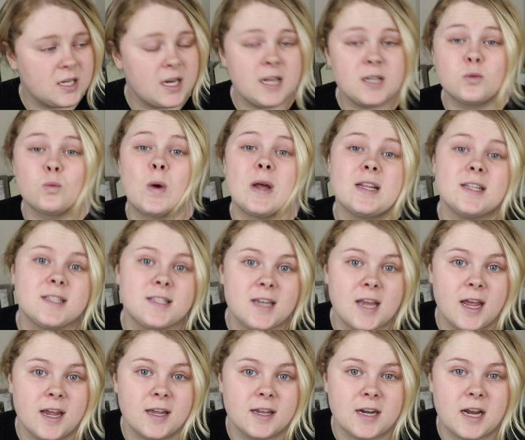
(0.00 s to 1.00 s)
today's
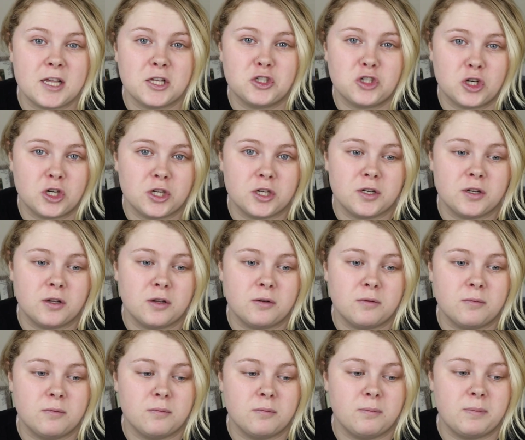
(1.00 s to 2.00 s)
Wednesday and I started
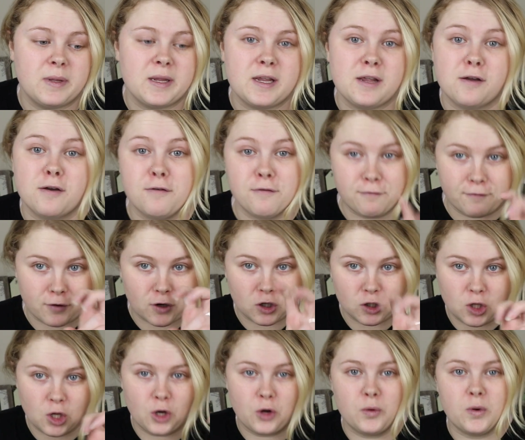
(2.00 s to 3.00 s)
being
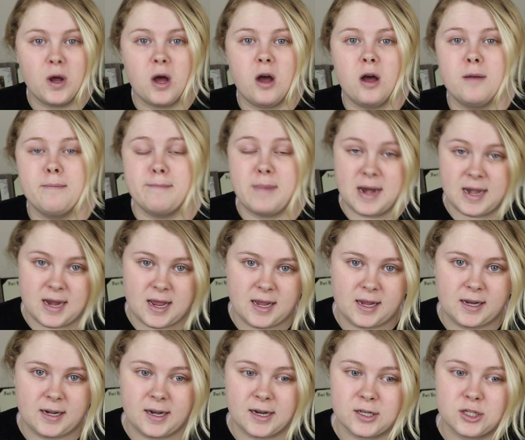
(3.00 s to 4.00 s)
furloughed on
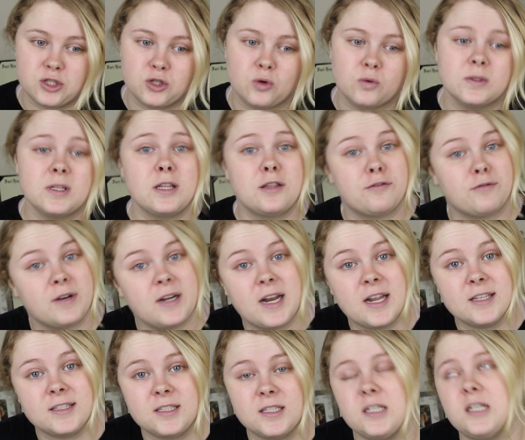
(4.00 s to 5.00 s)
Monday and it's only three
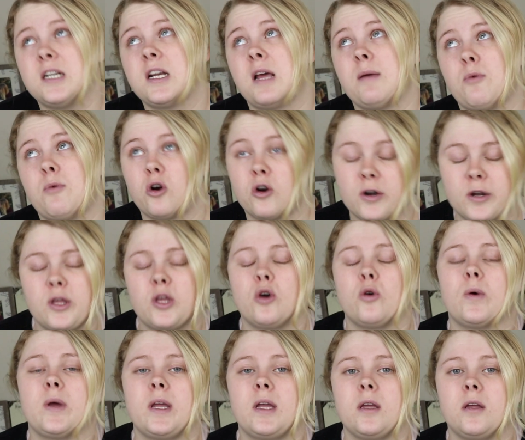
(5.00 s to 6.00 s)
days in and already
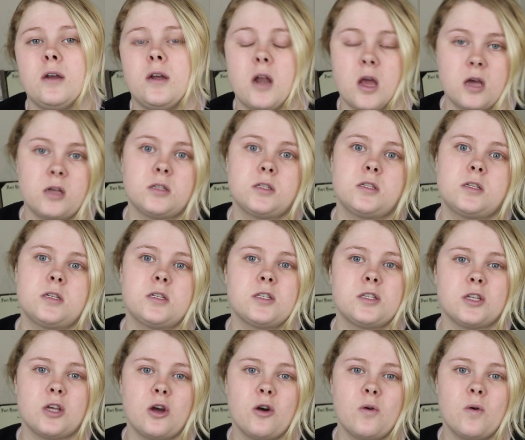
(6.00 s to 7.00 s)
going nuts.
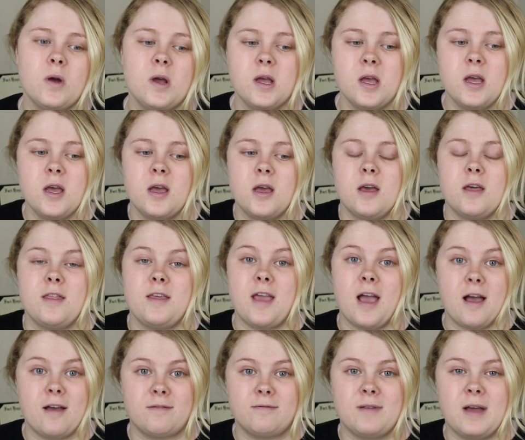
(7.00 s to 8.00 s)
So
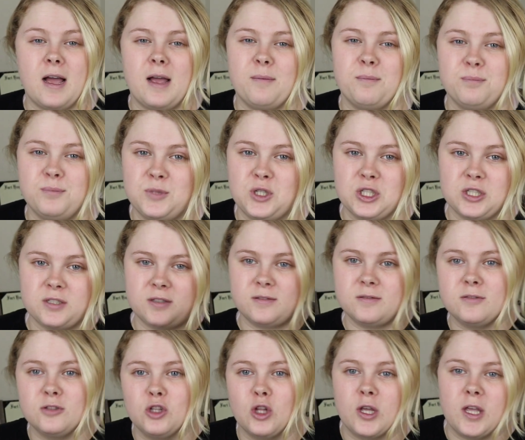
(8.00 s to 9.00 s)
yeah, I'm just
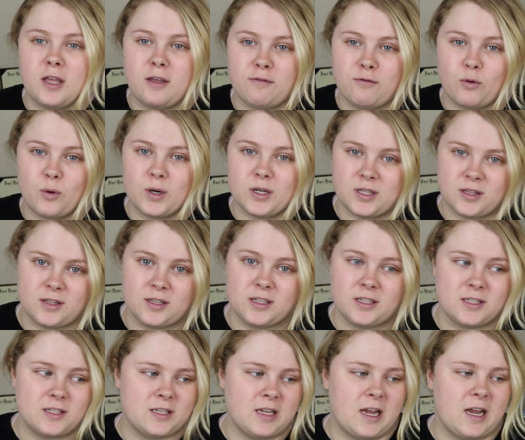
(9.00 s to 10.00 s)
looking forward to
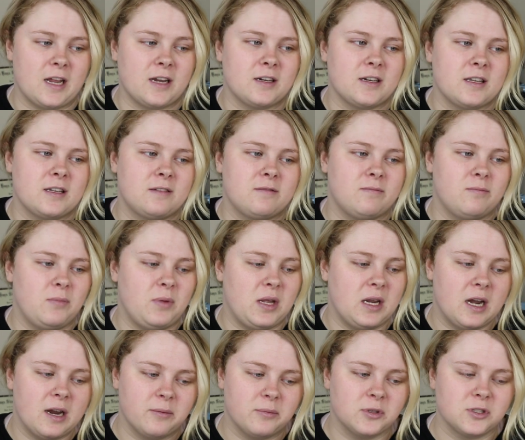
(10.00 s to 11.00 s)
this and
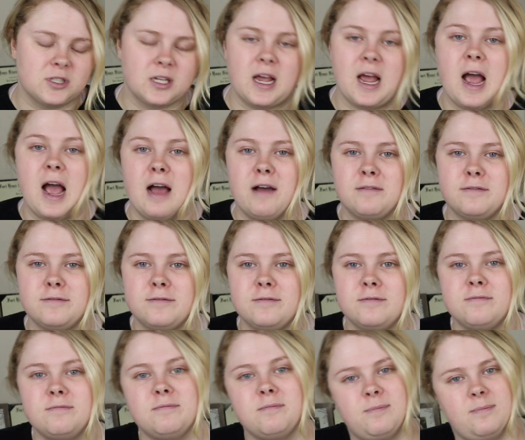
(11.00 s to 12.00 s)
being able to have
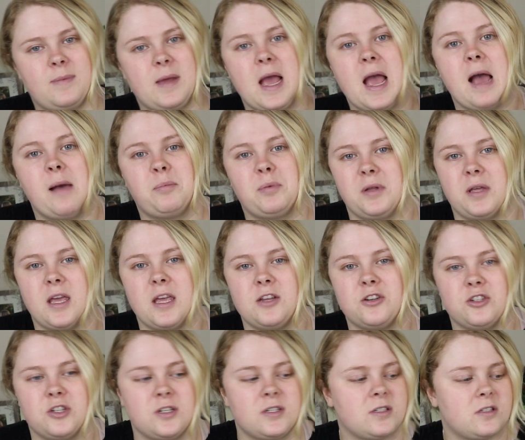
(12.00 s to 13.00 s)

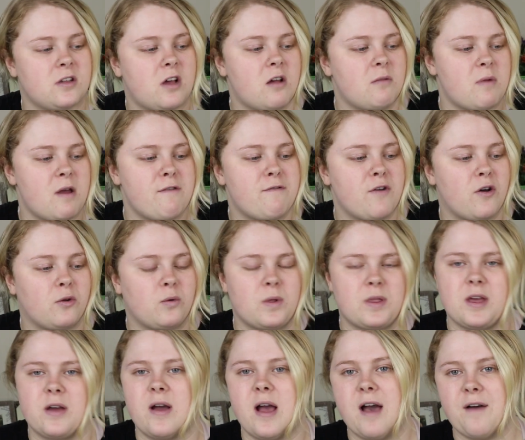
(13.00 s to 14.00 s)
applications on my phone
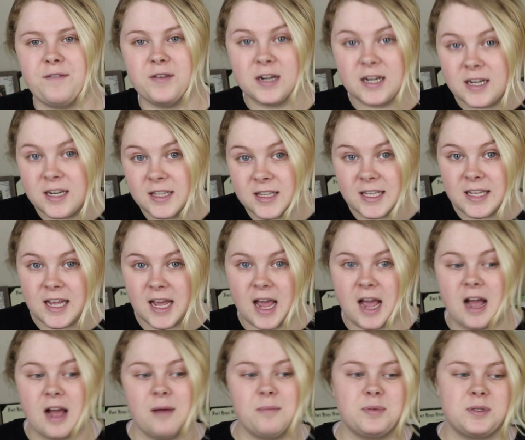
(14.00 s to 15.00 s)
without having to delete
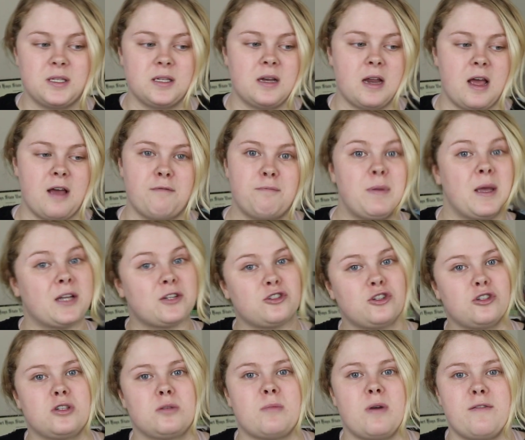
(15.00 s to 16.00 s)
apps and have
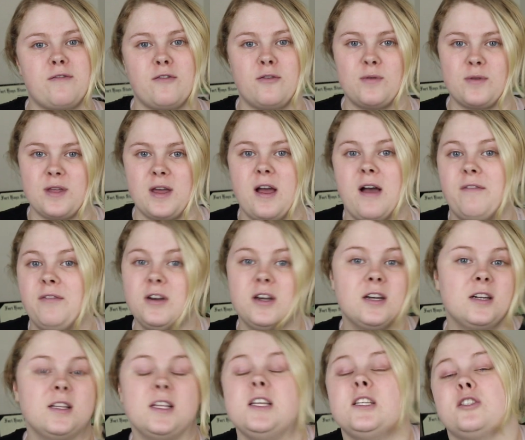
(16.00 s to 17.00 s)
pictures on my phone without having to
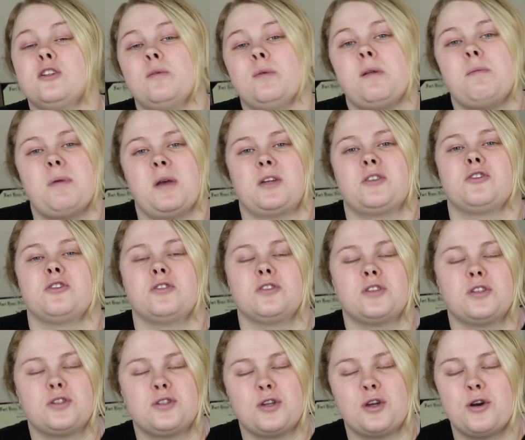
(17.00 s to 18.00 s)
delete so many
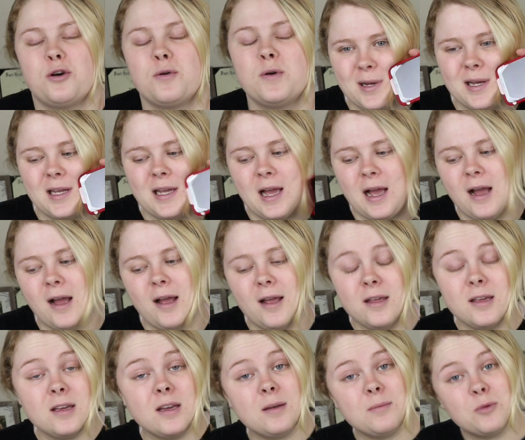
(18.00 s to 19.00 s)
pictures. So, but I
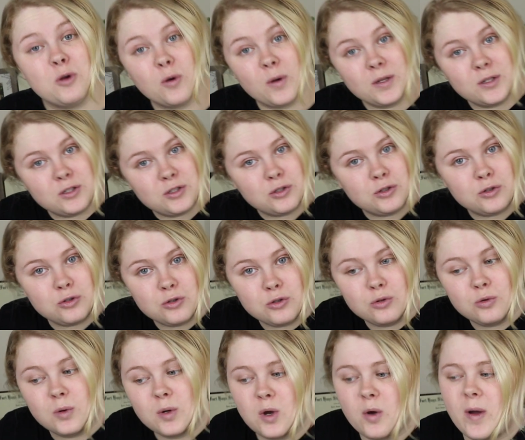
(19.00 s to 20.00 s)
am going
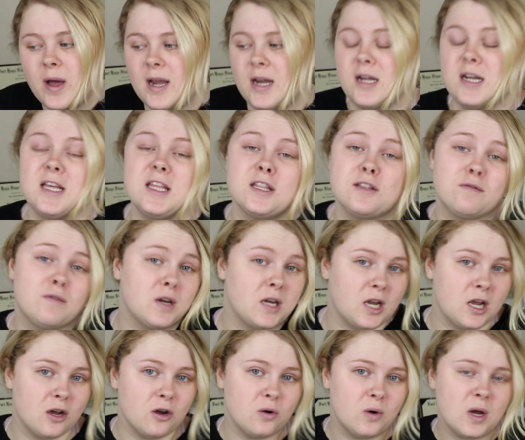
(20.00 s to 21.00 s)
to go ahead and end the
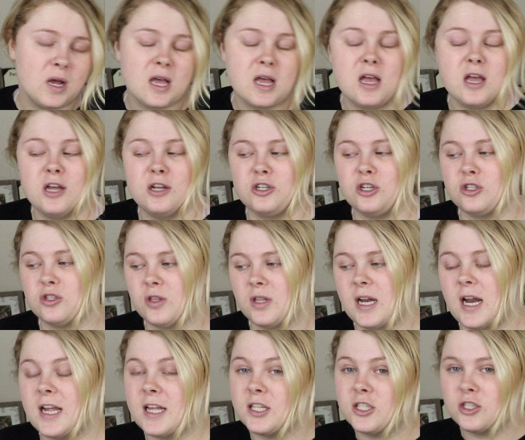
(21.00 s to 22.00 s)
video just so that
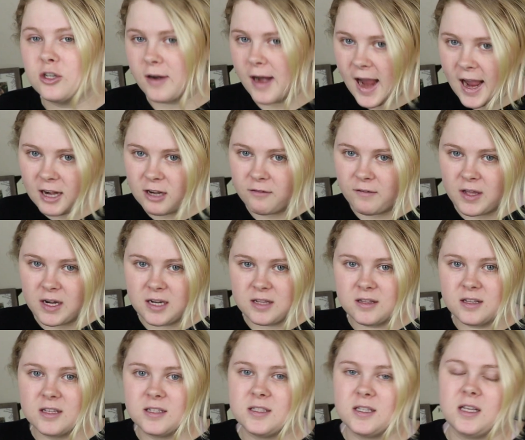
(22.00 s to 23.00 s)
I can start activating
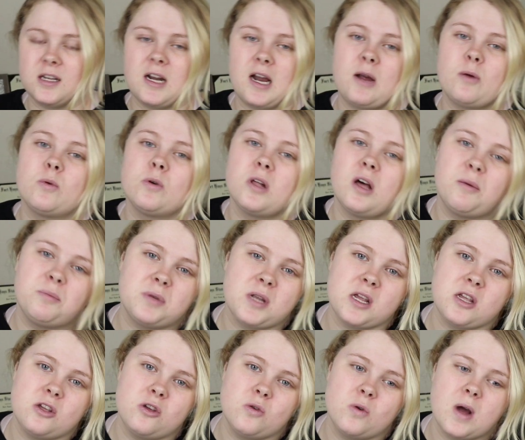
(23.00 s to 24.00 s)
this and I will
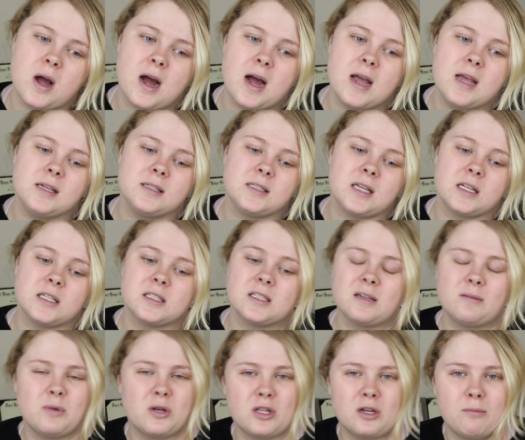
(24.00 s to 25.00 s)
update you guys at
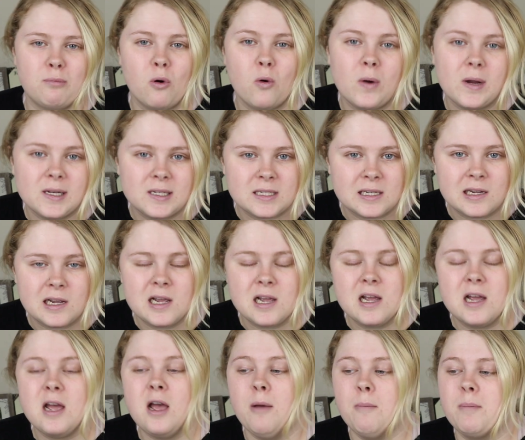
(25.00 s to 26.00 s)
some other point.
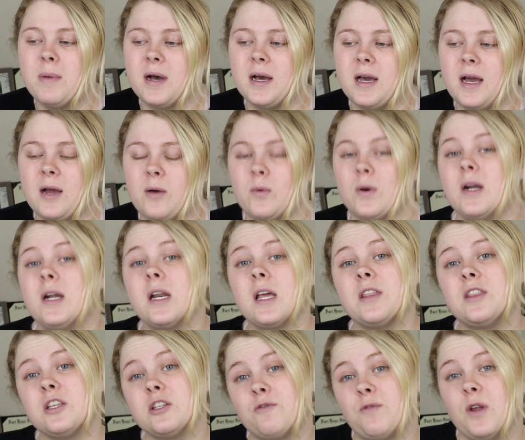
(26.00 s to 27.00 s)
But I wanted to
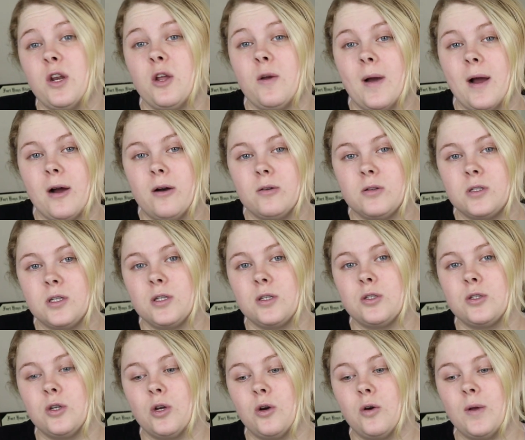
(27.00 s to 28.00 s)
get this video out,
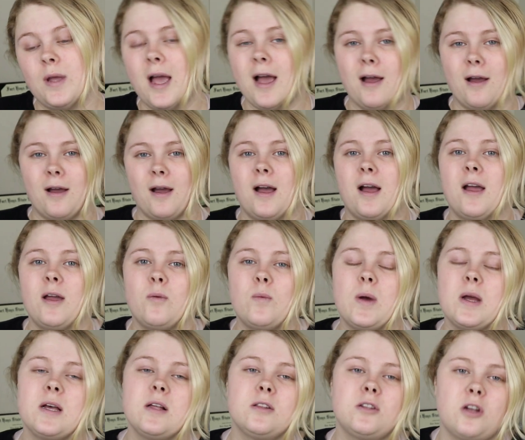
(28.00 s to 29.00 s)
so yeah, I
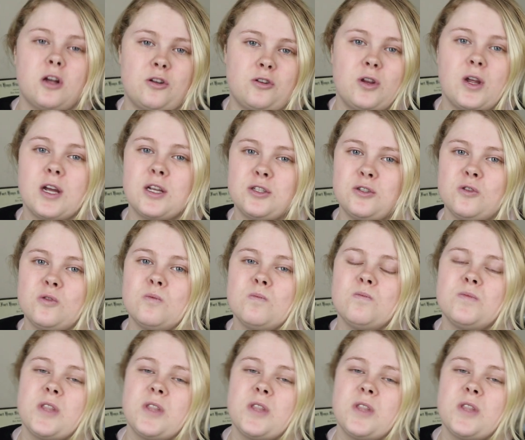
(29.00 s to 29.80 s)
will talk to you guys soon.